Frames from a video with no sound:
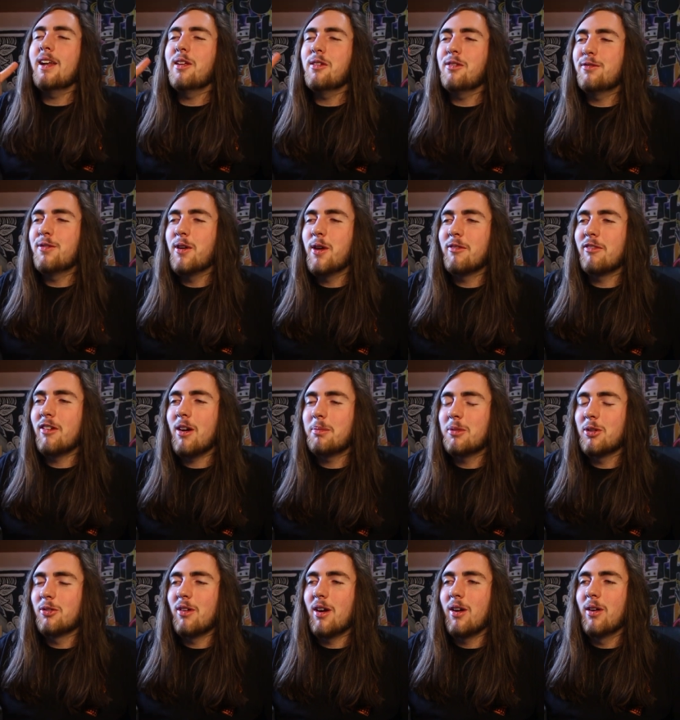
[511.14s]
a little further up
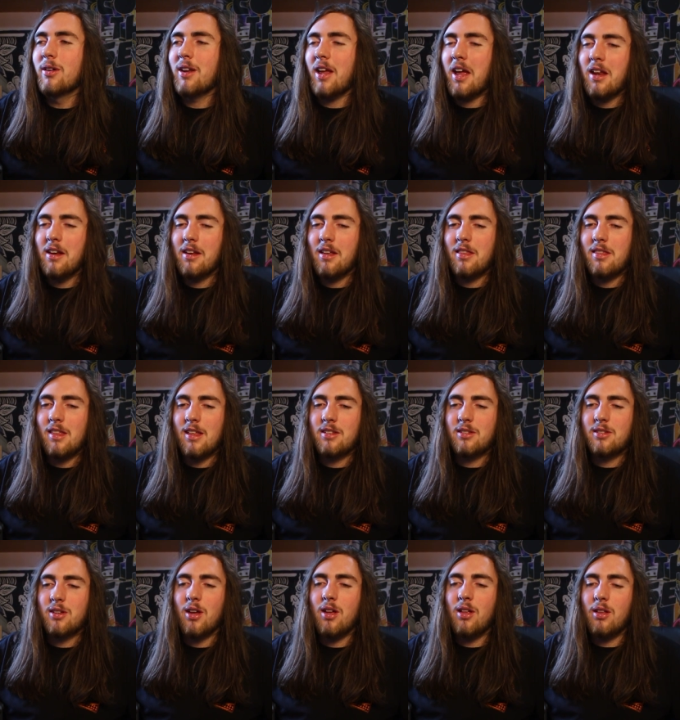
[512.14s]
the road, and this
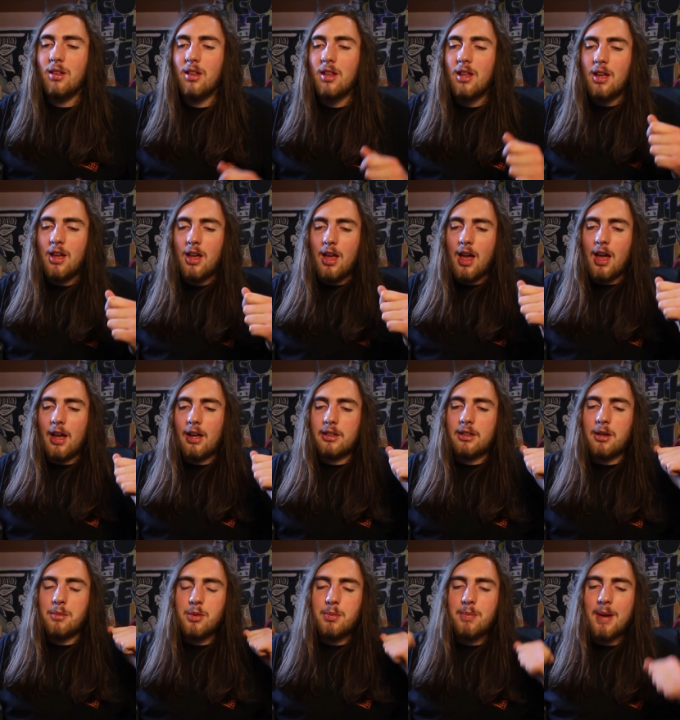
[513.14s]
girl
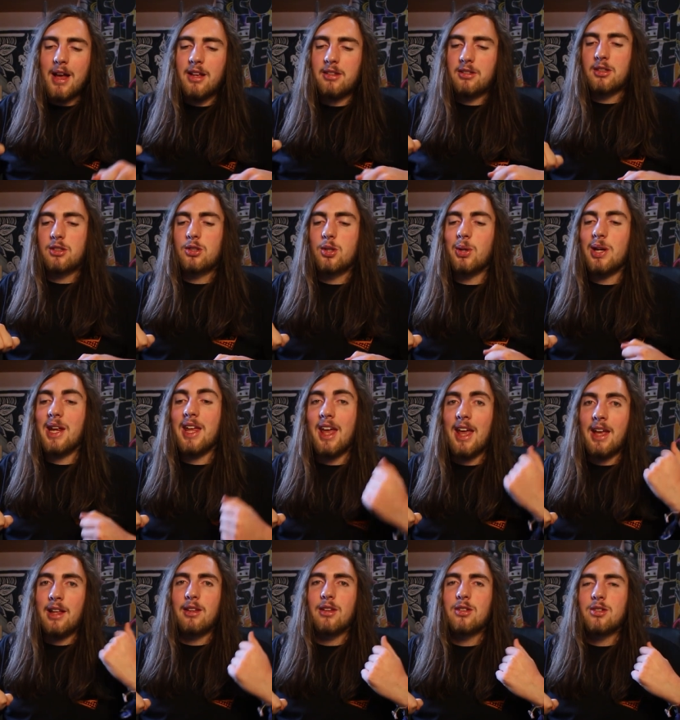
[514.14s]
comes past us talking
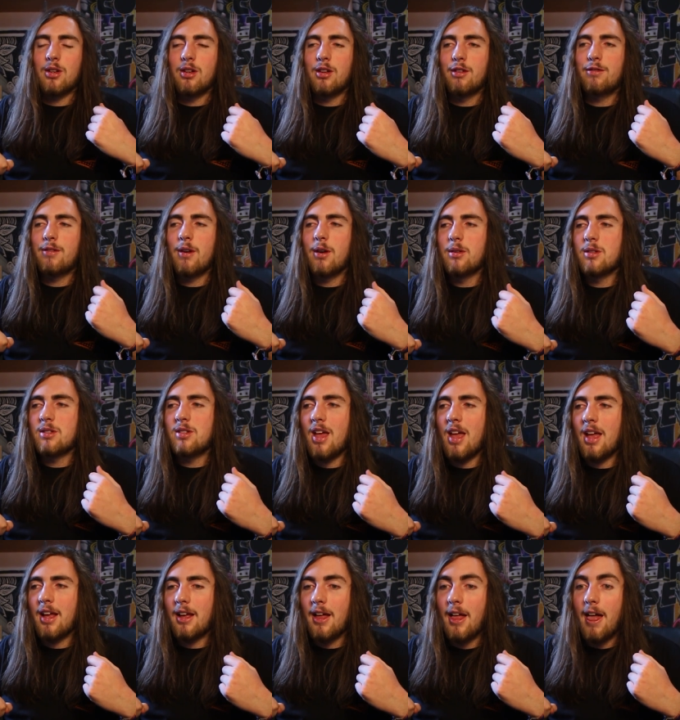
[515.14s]
English on the phone
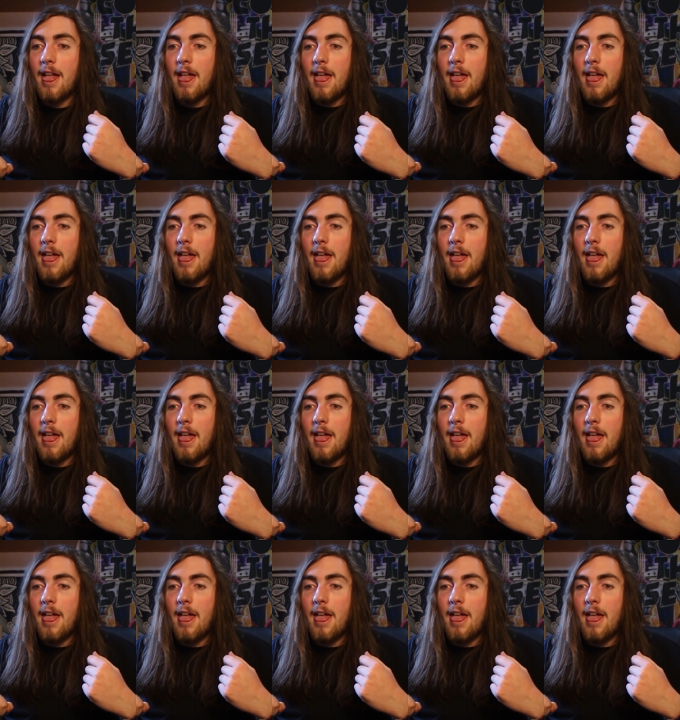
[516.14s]
saying,